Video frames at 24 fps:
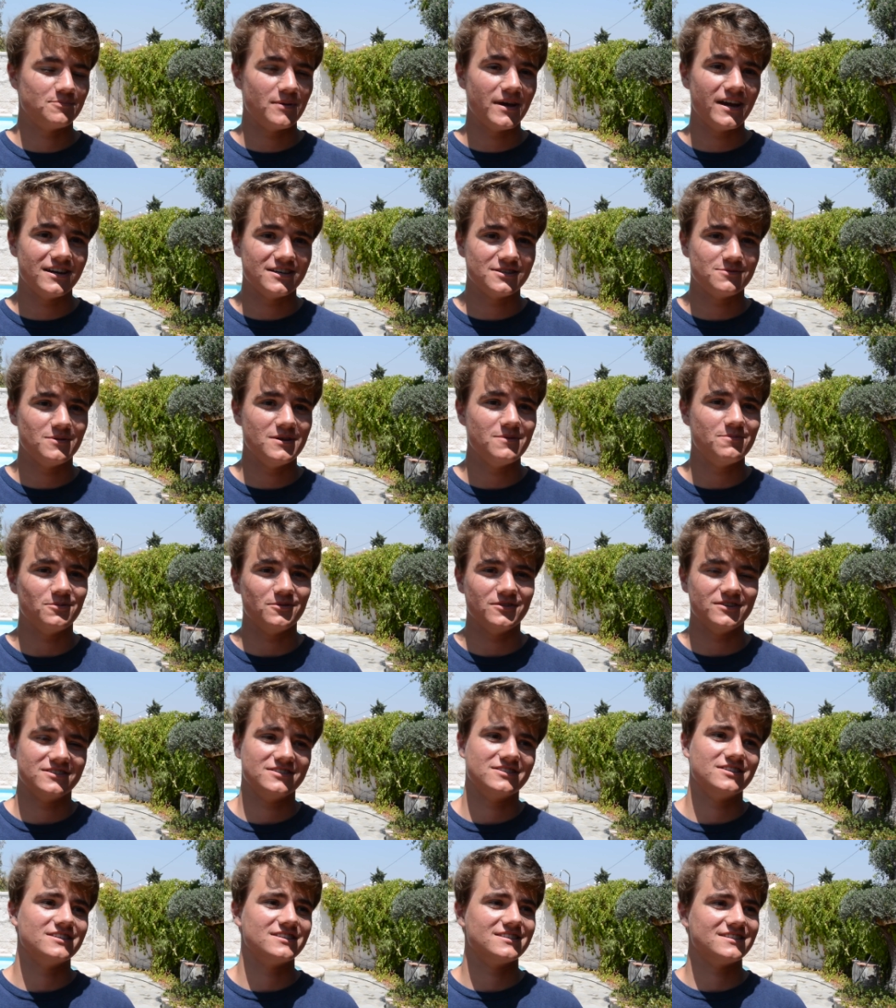Spanish people,
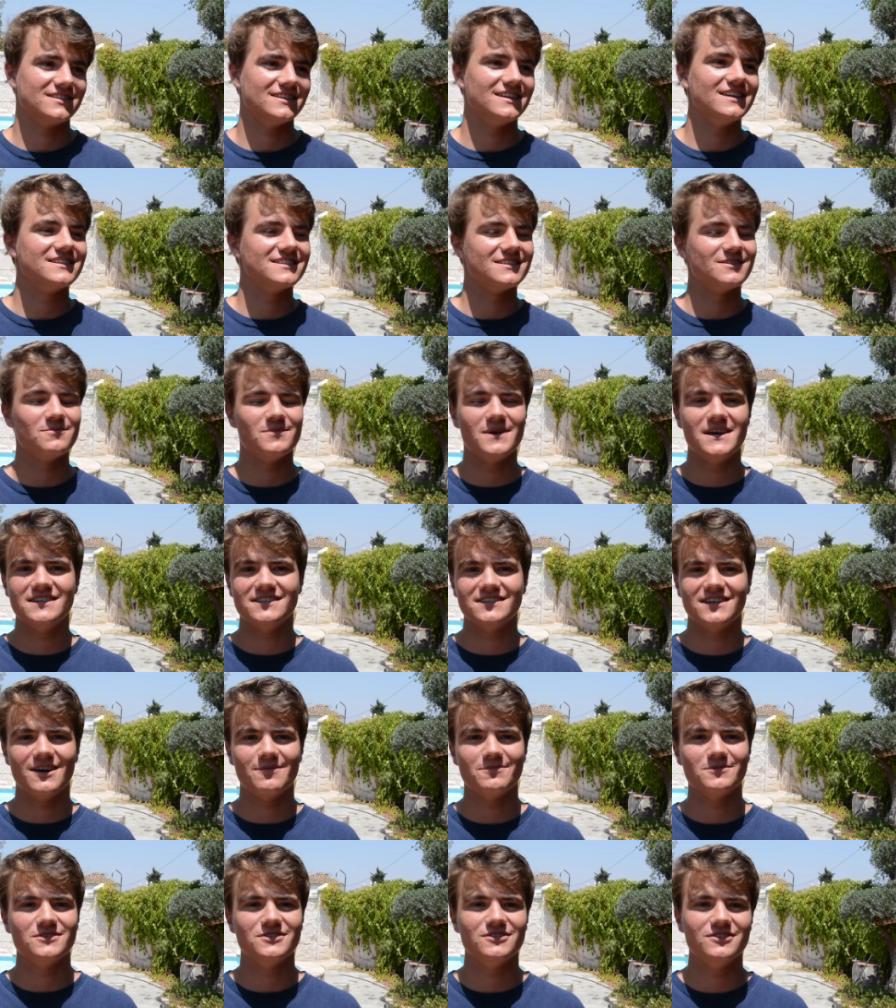it's just, it's an
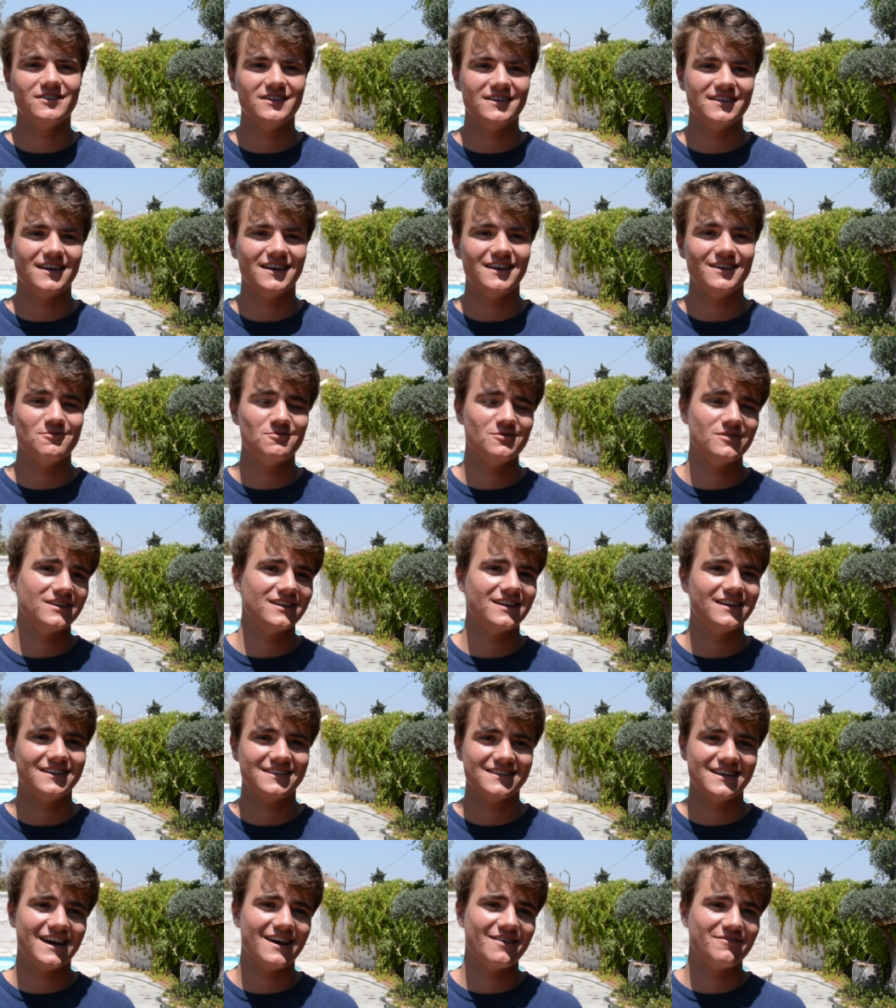amazing opportunity that you wouldn't
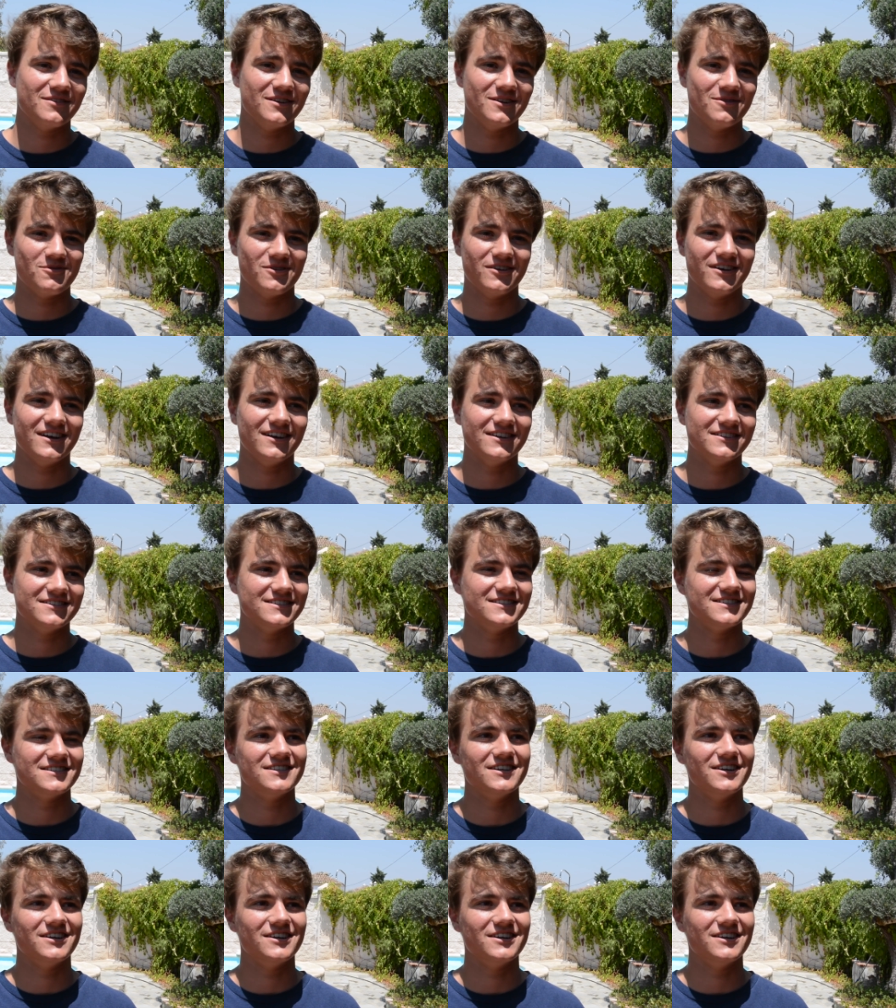get to have anywhere else. And